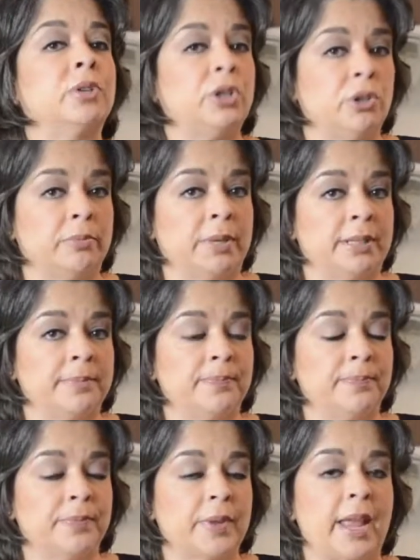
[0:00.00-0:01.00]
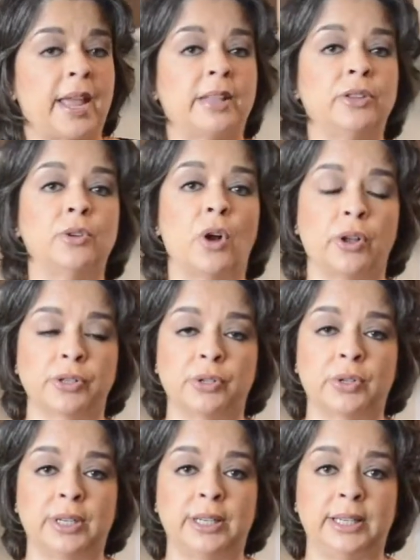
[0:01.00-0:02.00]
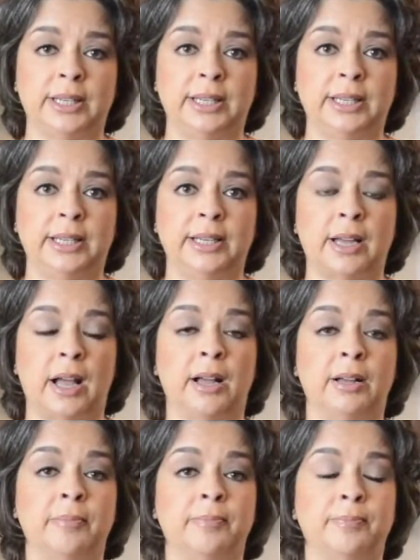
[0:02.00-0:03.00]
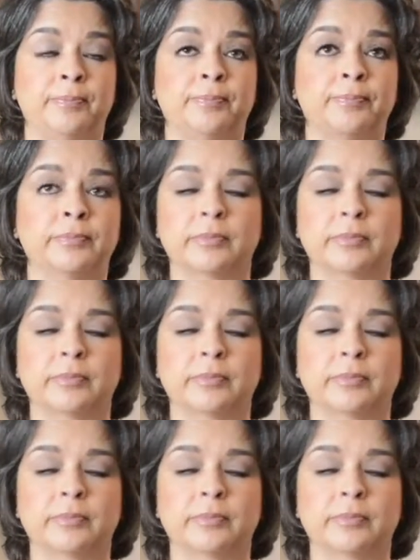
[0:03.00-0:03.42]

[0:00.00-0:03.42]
cumin. And you're also going to need, I